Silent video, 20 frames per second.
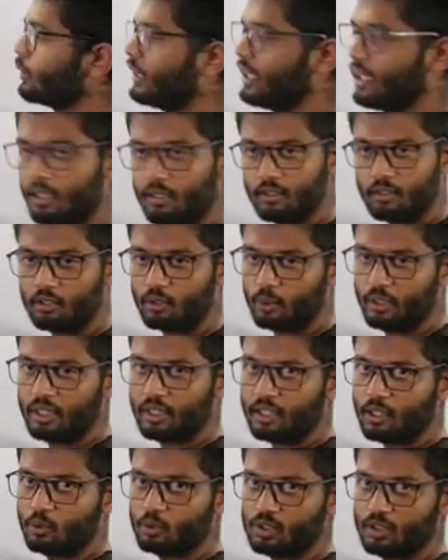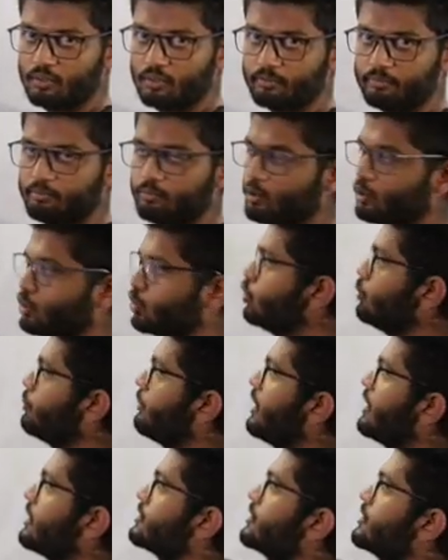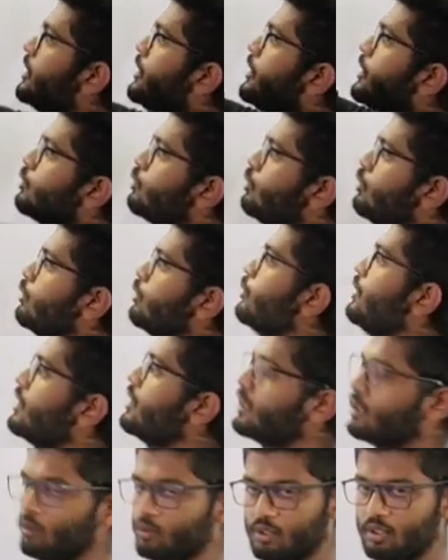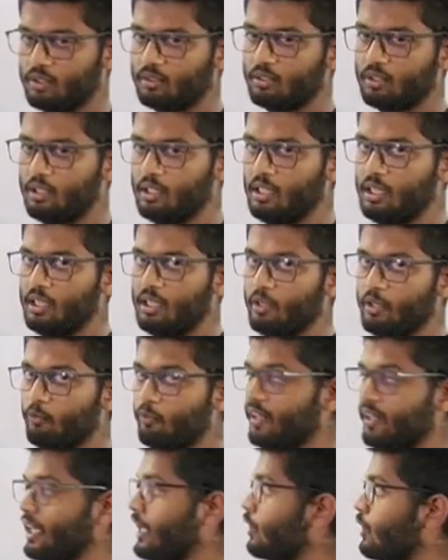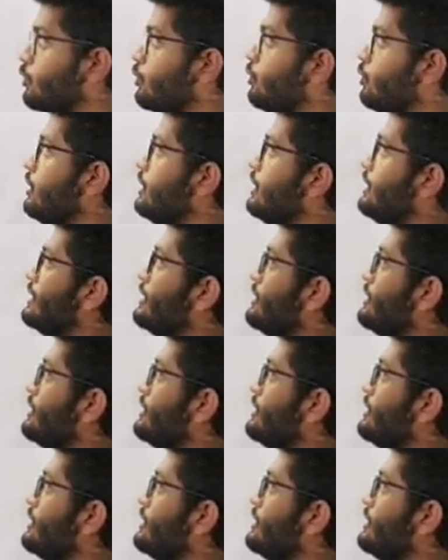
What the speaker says: to 12,000. 2 parts are equal to 12,000. We have